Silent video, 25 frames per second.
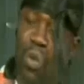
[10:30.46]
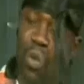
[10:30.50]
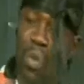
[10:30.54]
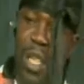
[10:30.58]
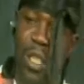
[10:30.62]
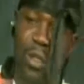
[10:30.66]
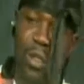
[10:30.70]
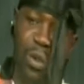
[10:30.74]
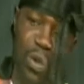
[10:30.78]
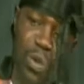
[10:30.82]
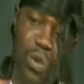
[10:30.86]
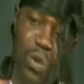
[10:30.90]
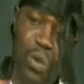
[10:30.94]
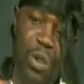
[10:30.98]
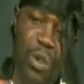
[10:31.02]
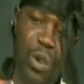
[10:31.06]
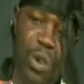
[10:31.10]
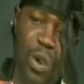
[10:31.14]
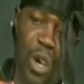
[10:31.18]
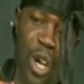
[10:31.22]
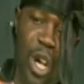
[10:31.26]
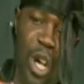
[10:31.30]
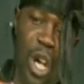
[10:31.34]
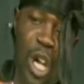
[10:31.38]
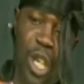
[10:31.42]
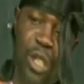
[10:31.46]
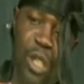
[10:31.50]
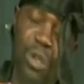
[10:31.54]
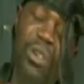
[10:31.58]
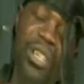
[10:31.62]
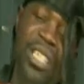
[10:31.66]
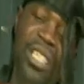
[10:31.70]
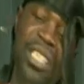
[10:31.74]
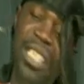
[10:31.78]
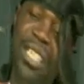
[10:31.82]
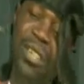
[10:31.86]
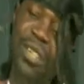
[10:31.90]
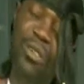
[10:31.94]
studio. So
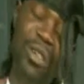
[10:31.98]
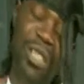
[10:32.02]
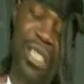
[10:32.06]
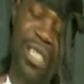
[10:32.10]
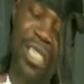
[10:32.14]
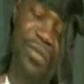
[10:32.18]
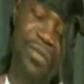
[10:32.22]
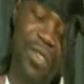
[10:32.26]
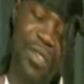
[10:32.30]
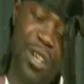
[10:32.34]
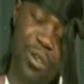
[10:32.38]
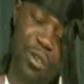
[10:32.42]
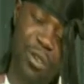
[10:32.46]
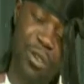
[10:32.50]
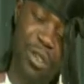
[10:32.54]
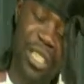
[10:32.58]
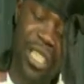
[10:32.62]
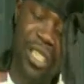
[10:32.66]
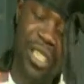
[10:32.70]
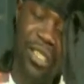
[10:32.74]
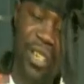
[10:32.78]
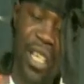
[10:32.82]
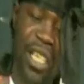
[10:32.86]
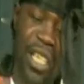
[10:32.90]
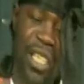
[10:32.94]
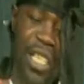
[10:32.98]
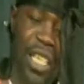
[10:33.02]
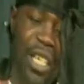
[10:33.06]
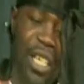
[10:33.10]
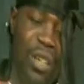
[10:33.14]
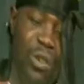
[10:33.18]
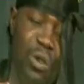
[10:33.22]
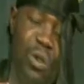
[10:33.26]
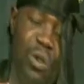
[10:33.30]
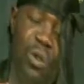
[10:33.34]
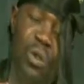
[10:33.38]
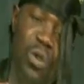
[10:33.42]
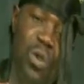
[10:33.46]
he's not even concentrating
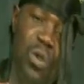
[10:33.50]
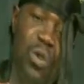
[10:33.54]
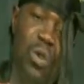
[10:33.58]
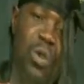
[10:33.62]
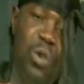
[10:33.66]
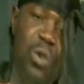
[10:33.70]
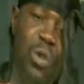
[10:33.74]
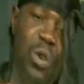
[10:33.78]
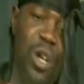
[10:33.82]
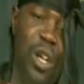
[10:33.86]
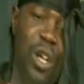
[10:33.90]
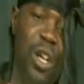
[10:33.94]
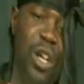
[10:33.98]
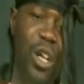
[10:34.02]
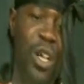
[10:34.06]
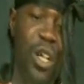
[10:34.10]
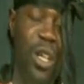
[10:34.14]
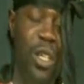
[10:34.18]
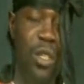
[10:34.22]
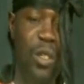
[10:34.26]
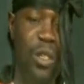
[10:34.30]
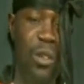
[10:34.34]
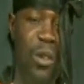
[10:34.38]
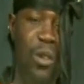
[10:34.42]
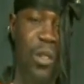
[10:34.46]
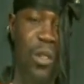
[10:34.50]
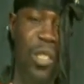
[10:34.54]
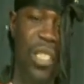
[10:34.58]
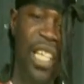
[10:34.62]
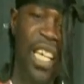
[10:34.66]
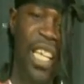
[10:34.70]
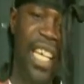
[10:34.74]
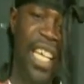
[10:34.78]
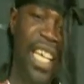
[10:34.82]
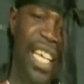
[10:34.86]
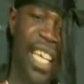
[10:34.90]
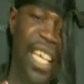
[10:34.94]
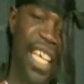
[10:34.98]
ku school. So I was
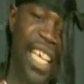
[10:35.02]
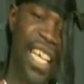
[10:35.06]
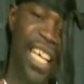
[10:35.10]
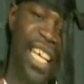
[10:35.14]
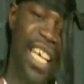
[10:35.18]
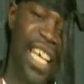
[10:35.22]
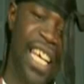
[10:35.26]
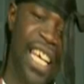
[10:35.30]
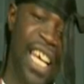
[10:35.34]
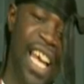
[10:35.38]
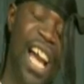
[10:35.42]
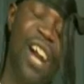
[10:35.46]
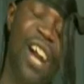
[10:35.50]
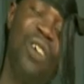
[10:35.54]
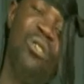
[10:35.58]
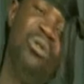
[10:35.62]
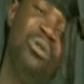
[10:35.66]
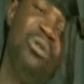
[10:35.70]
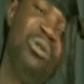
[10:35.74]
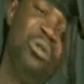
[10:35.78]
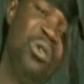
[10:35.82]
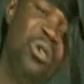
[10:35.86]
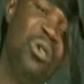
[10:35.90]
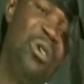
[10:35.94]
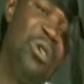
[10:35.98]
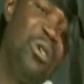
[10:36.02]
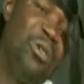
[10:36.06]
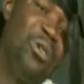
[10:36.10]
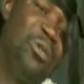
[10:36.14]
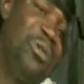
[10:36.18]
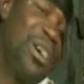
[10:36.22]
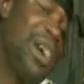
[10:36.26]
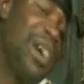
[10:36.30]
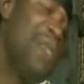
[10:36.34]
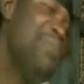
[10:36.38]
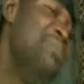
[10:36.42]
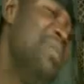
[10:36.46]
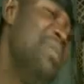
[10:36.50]
like, I could go
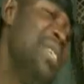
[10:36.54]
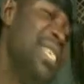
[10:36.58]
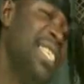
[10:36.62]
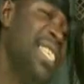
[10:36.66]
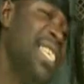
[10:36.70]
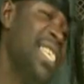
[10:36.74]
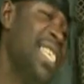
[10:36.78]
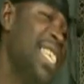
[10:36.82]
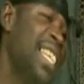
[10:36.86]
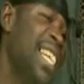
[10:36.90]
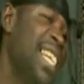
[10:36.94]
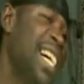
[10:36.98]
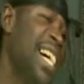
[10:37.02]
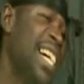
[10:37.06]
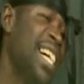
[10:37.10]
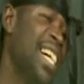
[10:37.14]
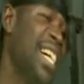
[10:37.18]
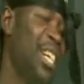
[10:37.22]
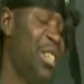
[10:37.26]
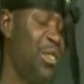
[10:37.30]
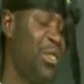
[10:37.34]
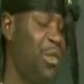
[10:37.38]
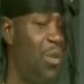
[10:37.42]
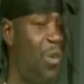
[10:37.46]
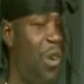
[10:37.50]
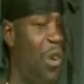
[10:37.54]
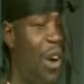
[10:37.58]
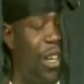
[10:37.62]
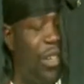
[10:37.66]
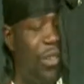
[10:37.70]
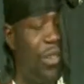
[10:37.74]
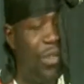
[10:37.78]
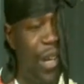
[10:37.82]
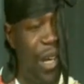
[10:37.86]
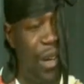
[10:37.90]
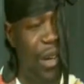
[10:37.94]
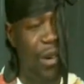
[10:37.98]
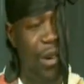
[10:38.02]
kukabisila to go and
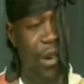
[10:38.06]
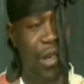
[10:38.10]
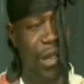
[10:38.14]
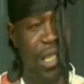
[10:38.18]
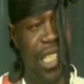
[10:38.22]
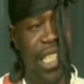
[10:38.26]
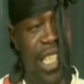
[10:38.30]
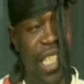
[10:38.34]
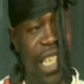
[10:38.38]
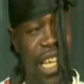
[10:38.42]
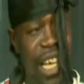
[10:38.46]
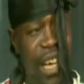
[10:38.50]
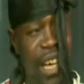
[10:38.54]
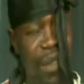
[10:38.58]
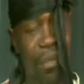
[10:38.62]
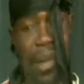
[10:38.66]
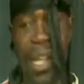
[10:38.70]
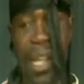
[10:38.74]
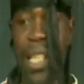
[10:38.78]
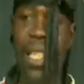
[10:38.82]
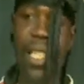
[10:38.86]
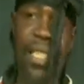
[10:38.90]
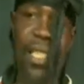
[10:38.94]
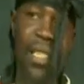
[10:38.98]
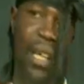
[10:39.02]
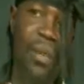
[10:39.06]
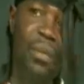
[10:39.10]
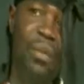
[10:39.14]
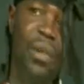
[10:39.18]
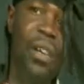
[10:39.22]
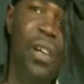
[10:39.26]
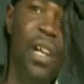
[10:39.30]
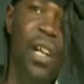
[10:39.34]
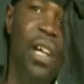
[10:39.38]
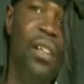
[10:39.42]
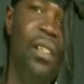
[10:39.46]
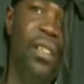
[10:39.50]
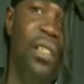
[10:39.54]
record. But this time
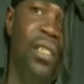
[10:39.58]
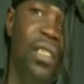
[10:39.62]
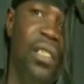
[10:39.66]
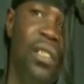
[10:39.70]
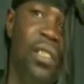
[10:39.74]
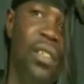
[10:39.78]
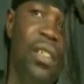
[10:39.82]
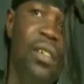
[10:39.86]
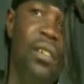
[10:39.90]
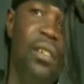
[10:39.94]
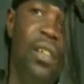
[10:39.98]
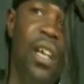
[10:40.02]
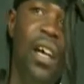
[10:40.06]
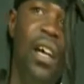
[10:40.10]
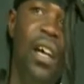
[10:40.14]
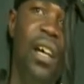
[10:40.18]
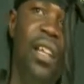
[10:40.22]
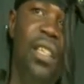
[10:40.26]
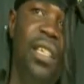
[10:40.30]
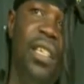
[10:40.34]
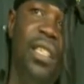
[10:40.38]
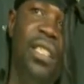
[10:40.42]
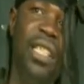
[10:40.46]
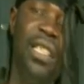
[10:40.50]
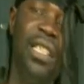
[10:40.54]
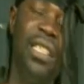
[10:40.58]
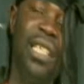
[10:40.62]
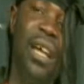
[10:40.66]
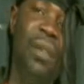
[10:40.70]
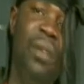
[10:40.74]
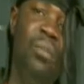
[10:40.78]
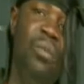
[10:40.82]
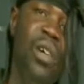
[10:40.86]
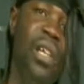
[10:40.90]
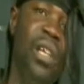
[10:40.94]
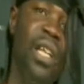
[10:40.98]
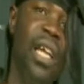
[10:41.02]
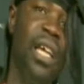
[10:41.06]
around, there's a time
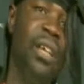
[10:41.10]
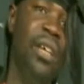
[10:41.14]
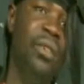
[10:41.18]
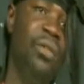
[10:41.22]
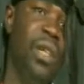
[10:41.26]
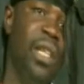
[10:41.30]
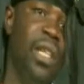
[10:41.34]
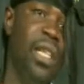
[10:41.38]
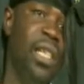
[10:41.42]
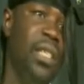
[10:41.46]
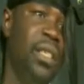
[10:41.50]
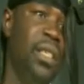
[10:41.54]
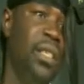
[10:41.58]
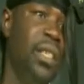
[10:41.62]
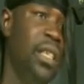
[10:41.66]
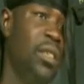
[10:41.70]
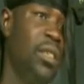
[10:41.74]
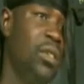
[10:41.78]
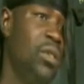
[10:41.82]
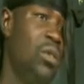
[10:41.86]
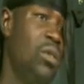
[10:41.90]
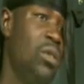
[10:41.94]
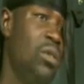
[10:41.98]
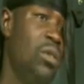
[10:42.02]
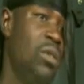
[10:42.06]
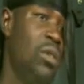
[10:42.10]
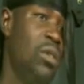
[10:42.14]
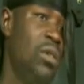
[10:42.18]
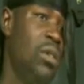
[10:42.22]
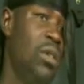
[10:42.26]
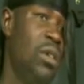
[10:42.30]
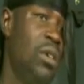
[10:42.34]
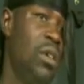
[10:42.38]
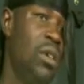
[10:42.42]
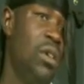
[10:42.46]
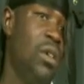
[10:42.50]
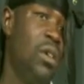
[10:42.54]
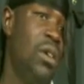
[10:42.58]
when I released the song.
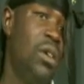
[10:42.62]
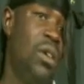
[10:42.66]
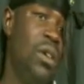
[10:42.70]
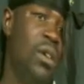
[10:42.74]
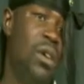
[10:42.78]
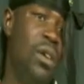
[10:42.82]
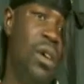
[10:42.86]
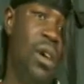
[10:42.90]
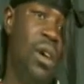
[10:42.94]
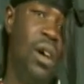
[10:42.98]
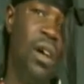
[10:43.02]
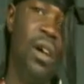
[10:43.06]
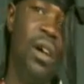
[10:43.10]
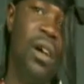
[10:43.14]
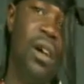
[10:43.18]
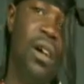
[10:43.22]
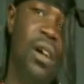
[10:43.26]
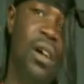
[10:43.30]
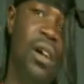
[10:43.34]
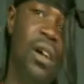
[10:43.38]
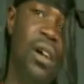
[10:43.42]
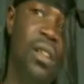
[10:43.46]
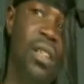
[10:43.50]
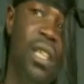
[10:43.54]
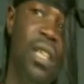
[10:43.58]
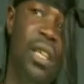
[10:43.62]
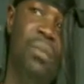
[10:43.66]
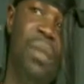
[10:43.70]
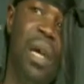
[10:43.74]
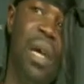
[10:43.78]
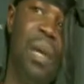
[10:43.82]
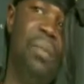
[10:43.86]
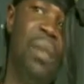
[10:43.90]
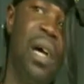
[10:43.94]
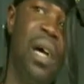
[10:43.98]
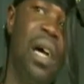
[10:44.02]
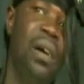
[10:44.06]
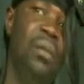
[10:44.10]
Then my
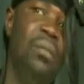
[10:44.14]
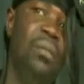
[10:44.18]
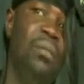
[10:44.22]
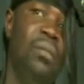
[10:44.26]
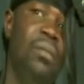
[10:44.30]
mom